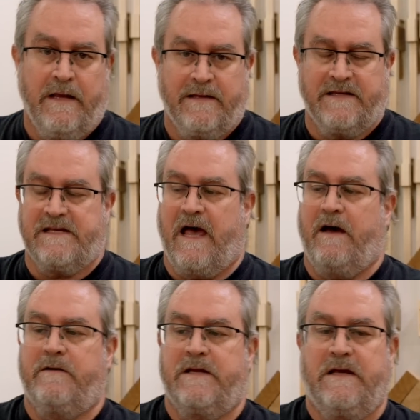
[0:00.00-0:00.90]
The
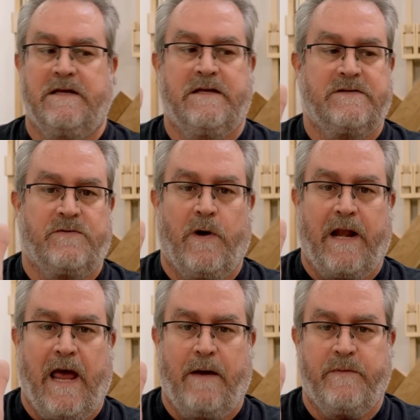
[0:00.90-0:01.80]
sound is what
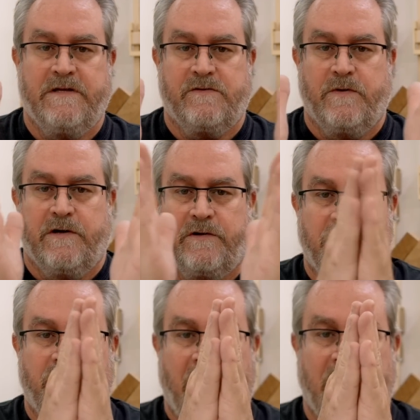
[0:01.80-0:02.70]
happens when your
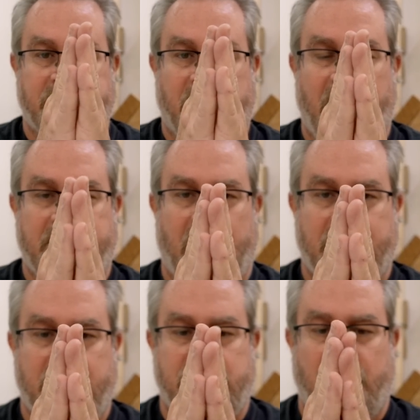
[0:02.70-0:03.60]
two hands contact each